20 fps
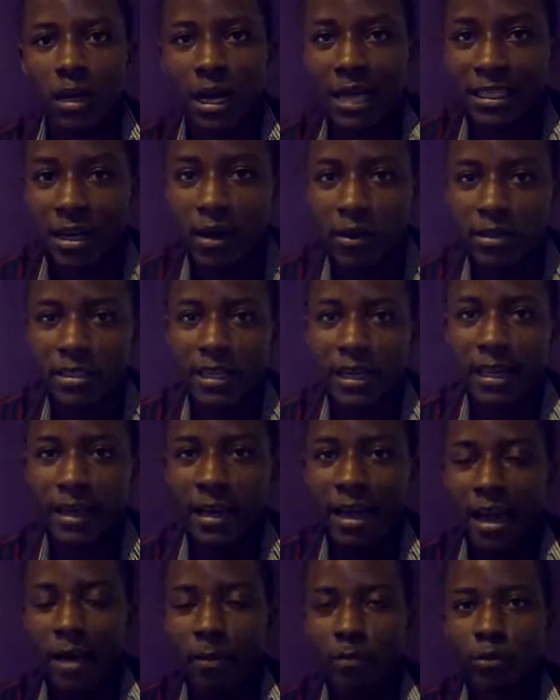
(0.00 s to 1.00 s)
as I was
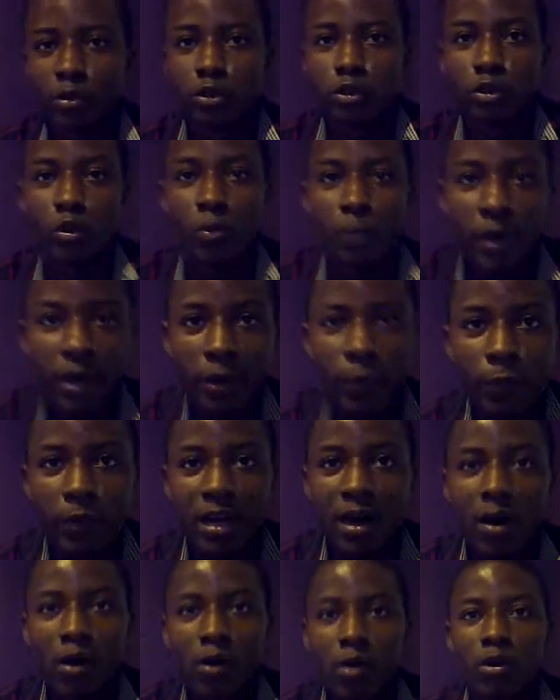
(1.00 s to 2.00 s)
saying, thrombin we
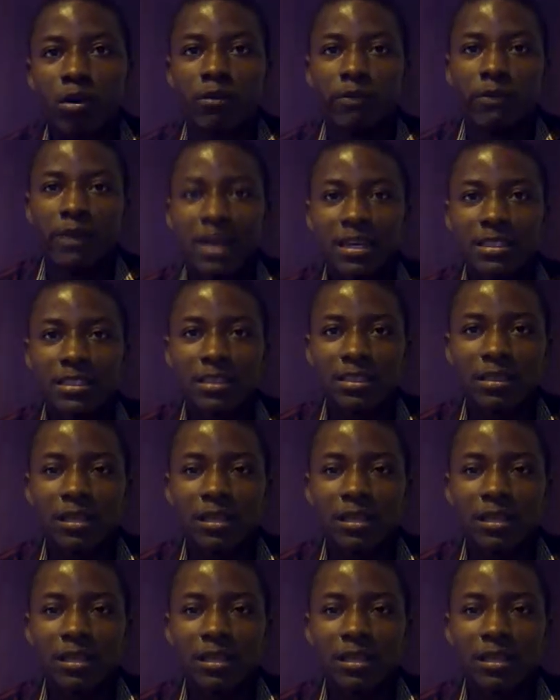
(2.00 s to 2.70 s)
now convert